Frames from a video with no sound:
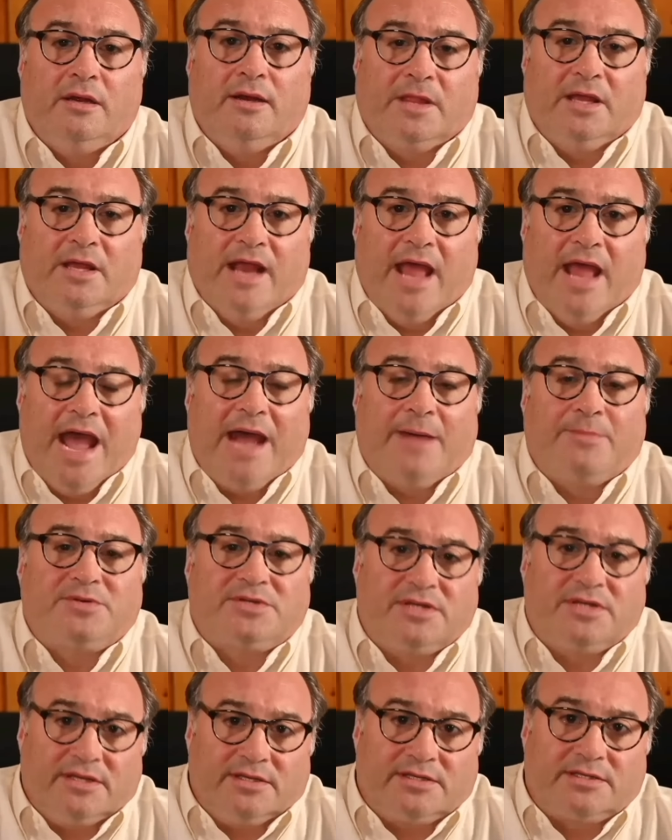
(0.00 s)
an
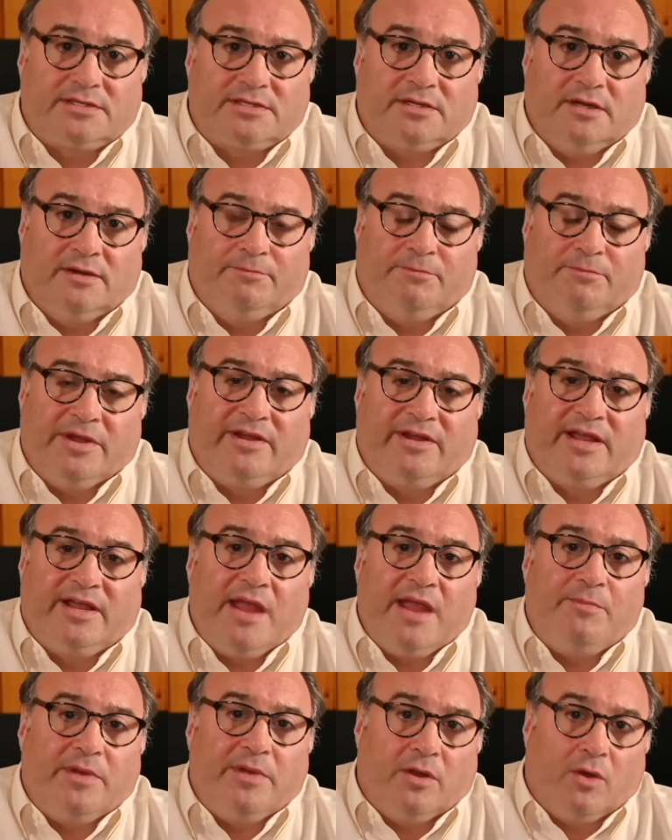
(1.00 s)
absence, a big
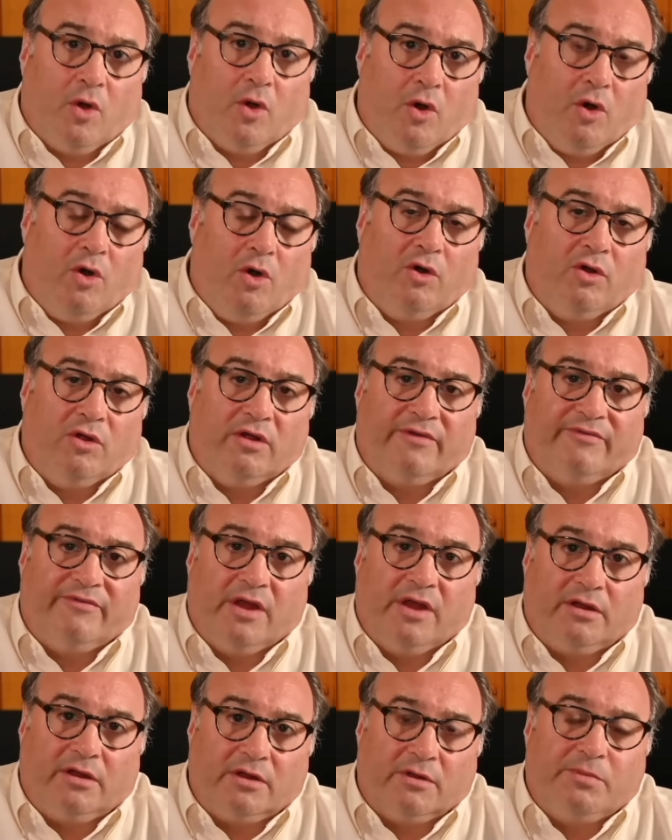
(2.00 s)
gaping hole of
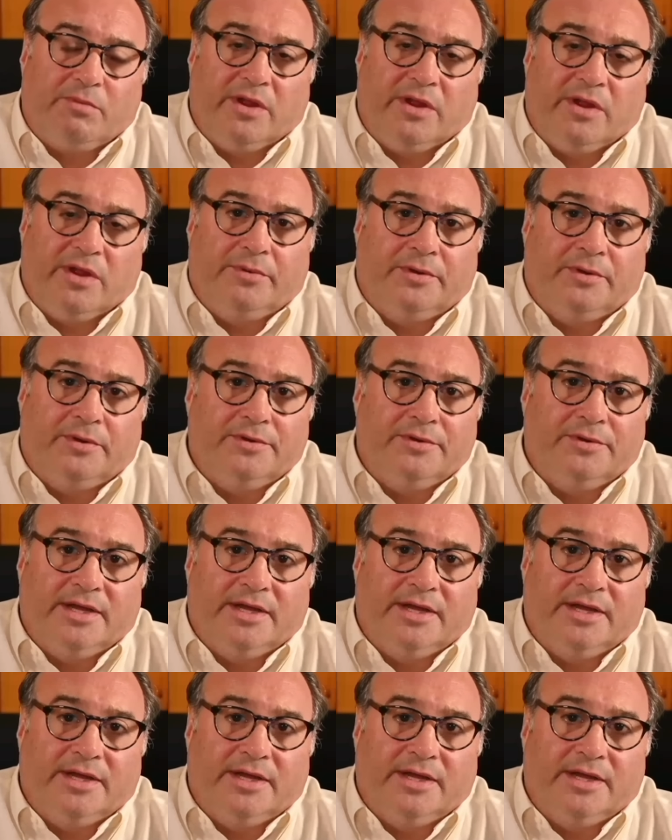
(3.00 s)
younger people.